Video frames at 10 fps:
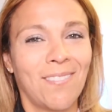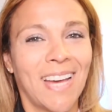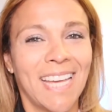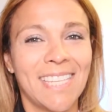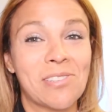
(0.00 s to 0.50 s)

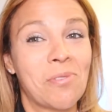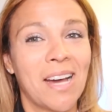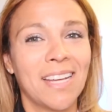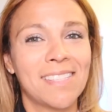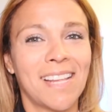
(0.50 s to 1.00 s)
my
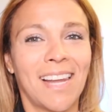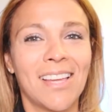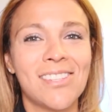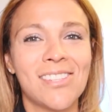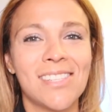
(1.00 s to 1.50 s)
squats and
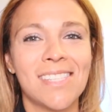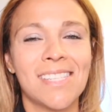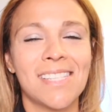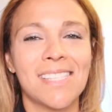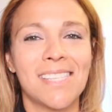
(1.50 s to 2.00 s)

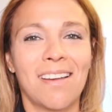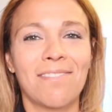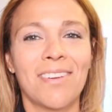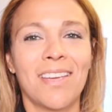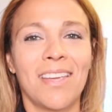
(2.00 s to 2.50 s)
lunges and stuff